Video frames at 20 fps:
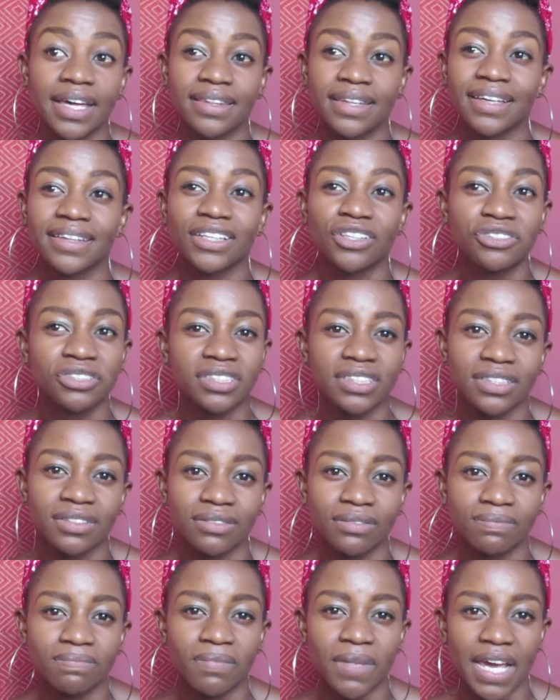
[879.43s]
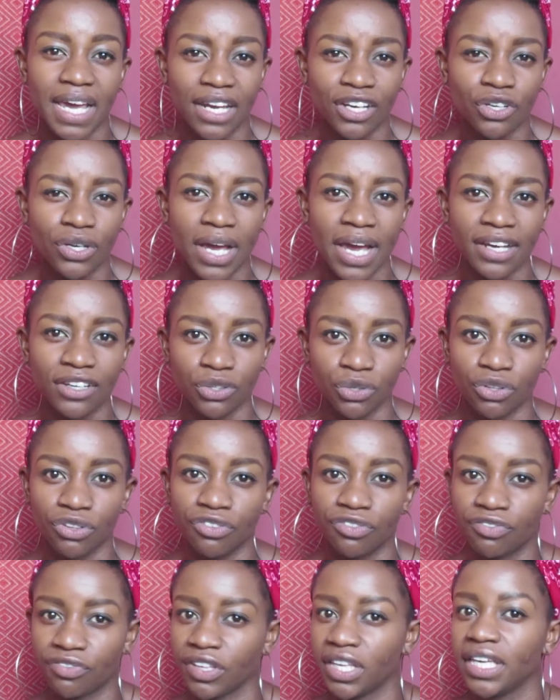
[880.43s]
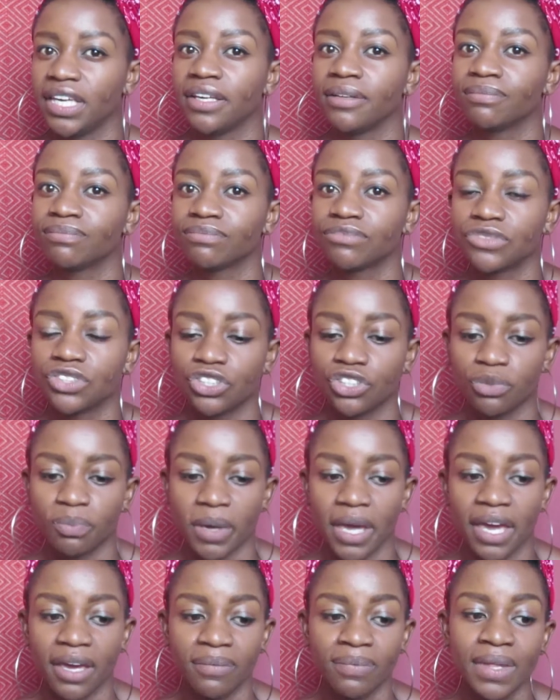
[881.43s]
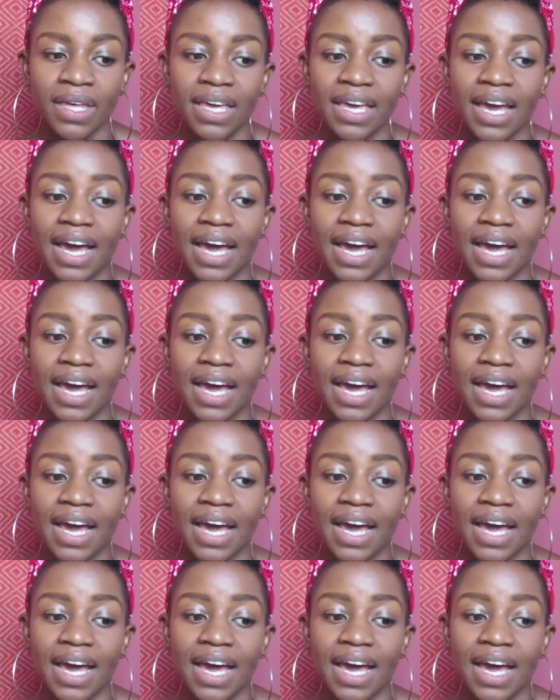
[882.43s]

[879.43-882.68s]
I think there is an annual fee, so you pay.